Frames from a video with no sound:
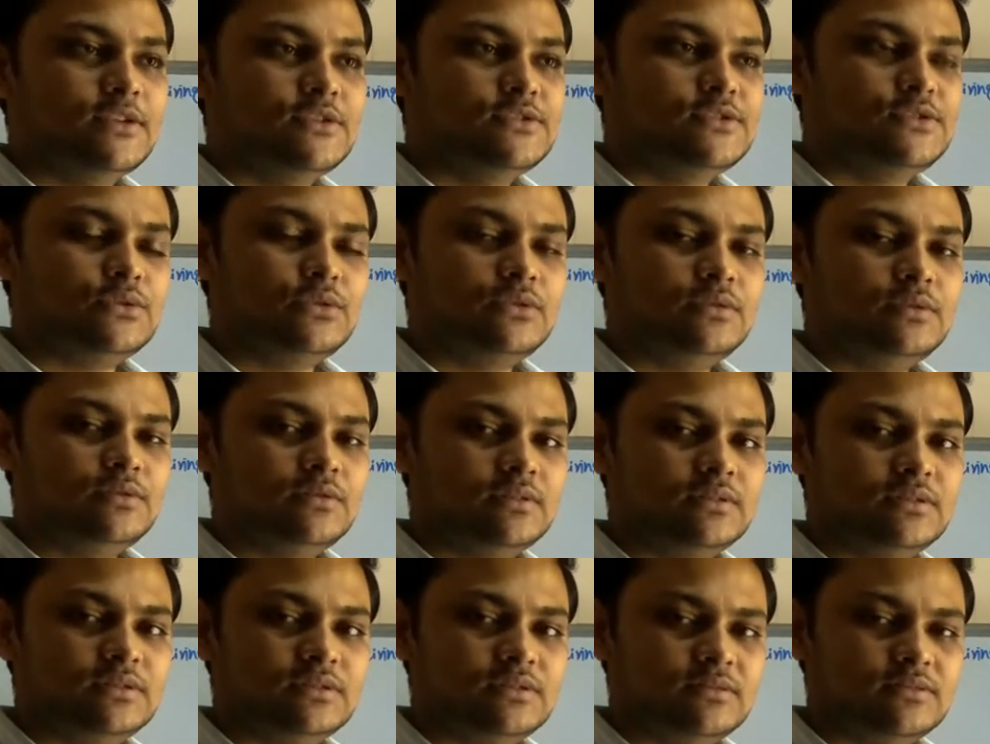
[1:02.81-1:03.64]

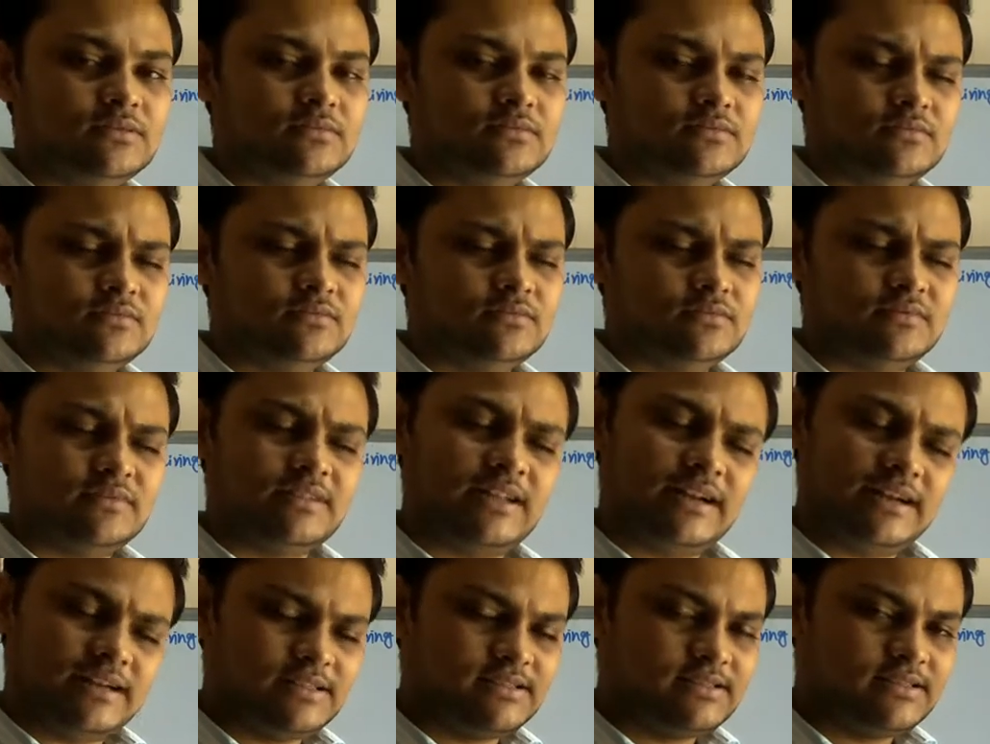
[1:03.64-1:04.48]
So
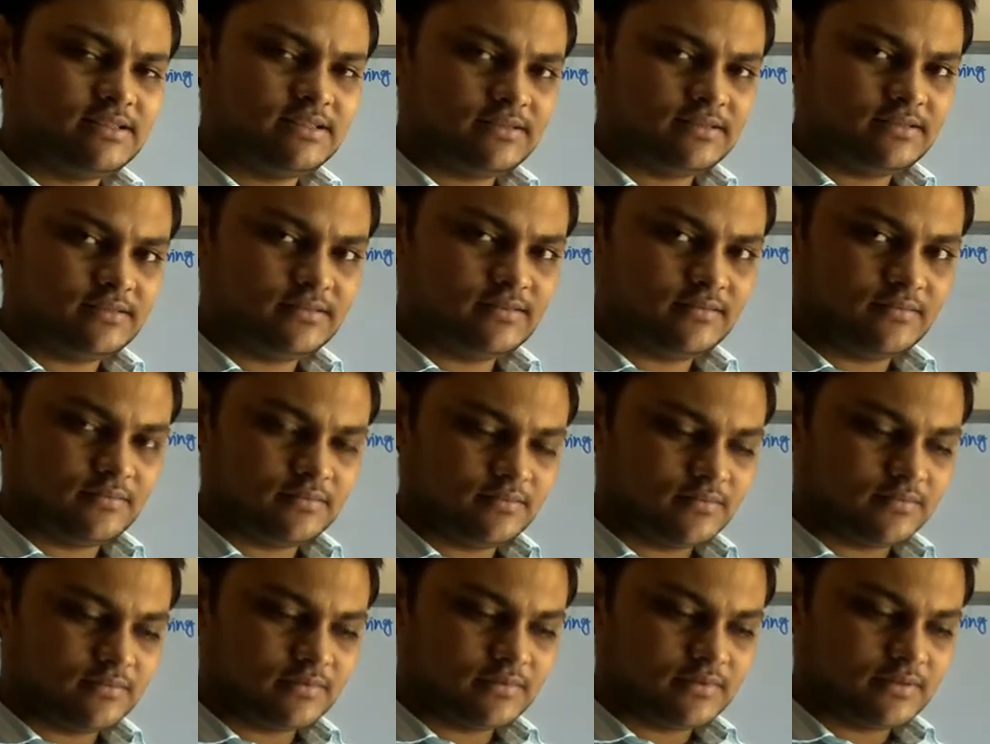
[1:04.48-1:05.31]
that is
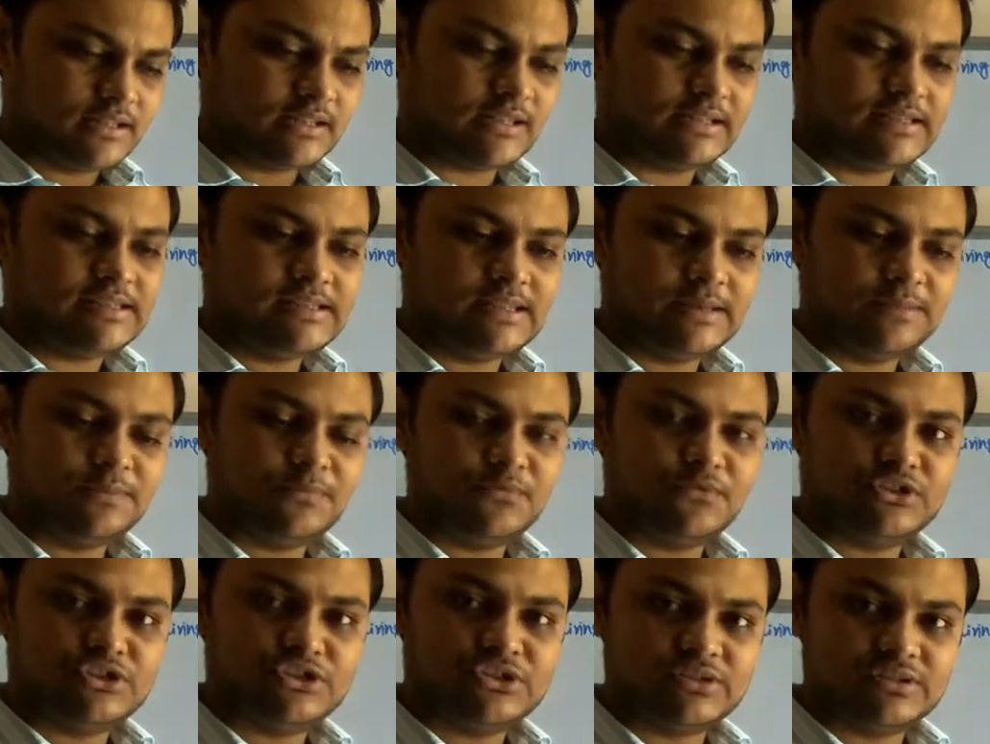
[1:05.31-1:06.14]
the
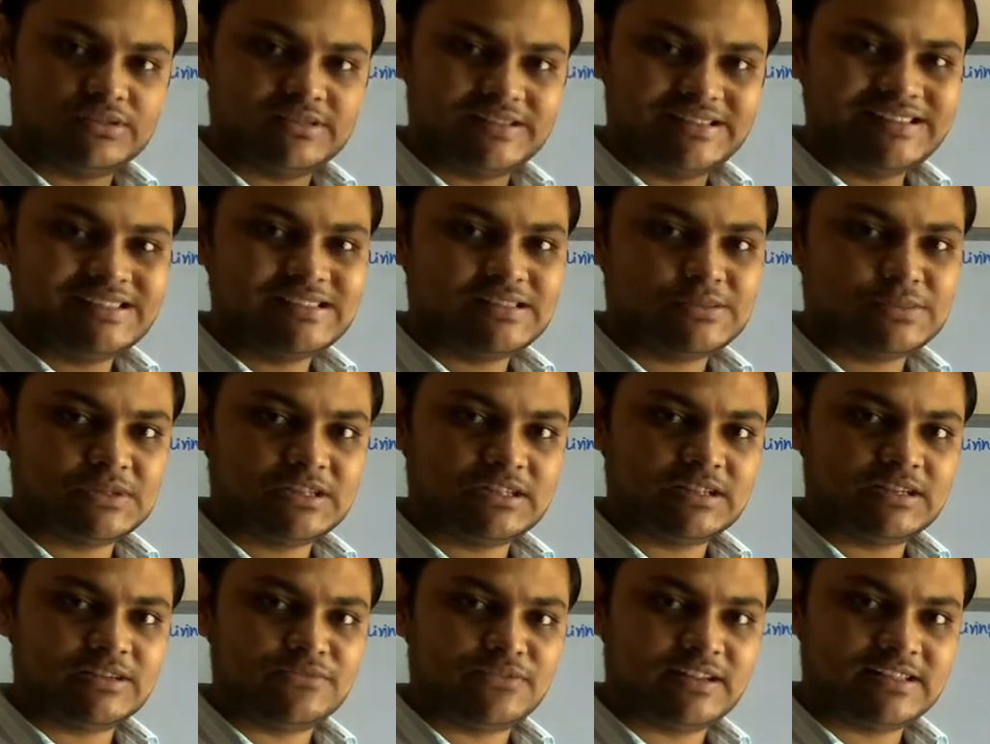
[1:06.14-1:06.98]
concept which deals with
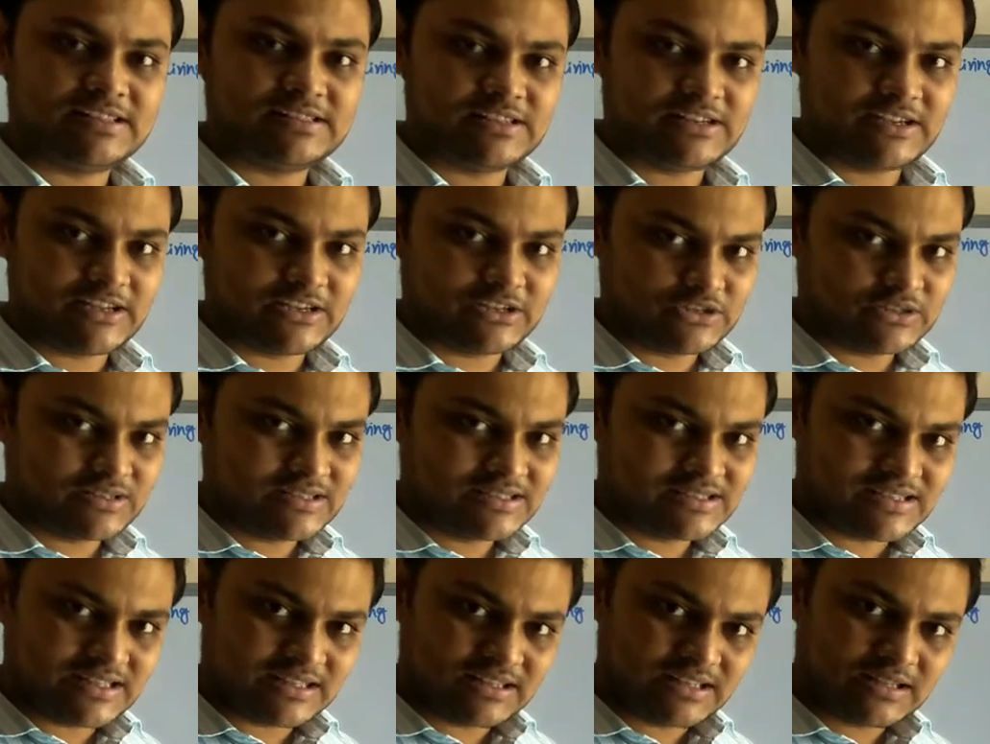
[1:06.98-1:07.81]
the reflex reaction
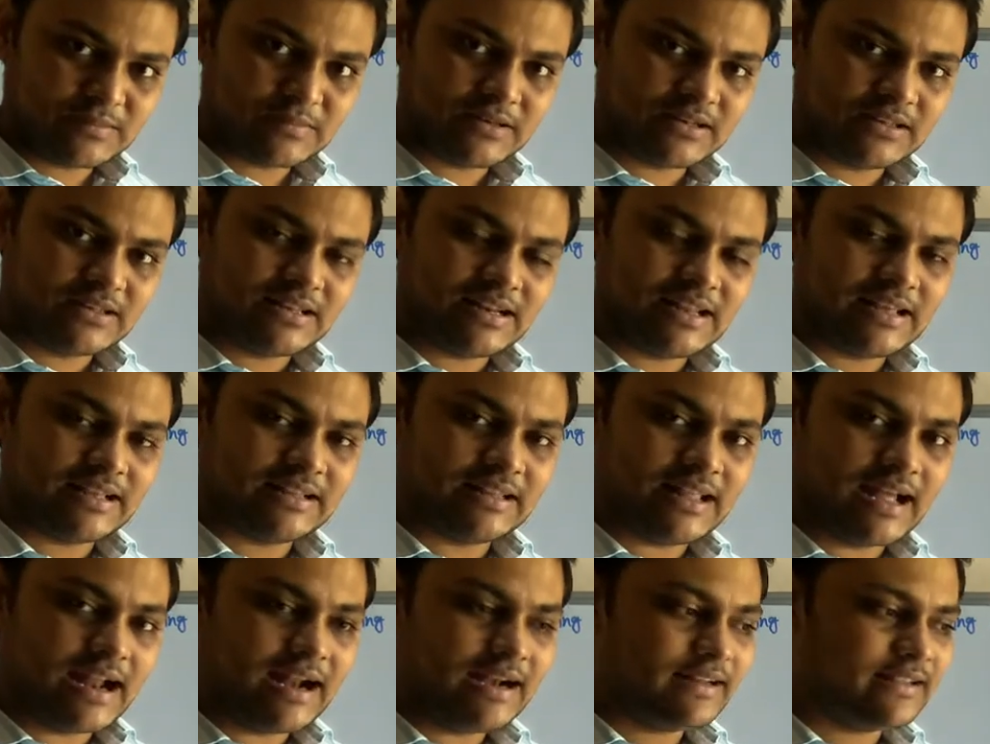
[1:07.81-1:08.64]
is nothing but the
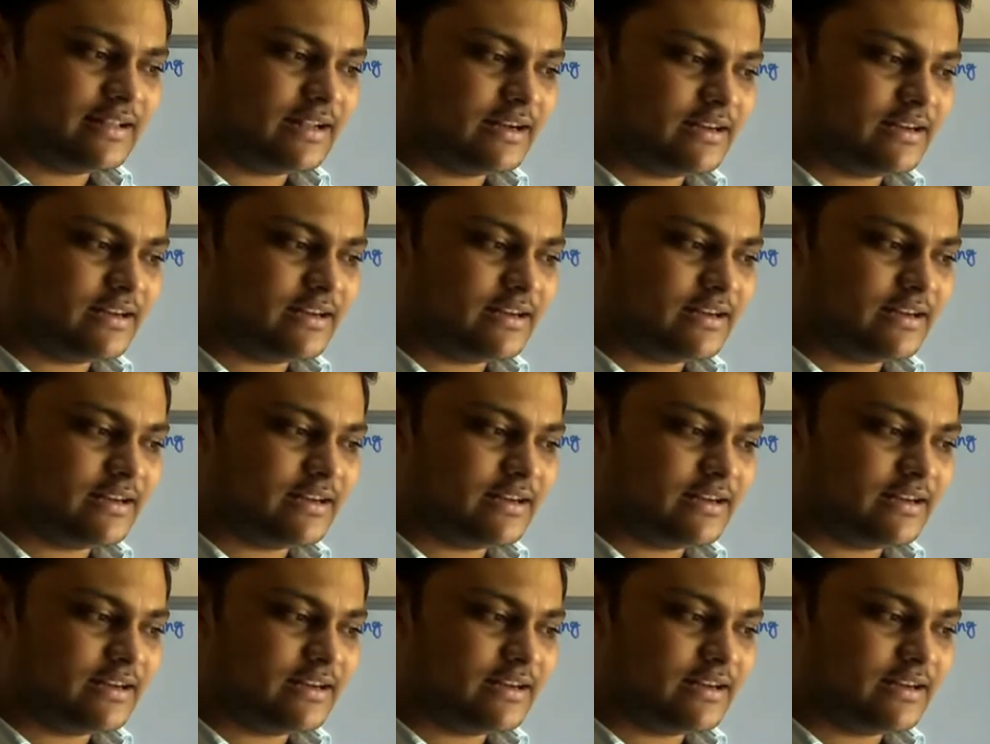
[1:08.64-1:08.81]
like that.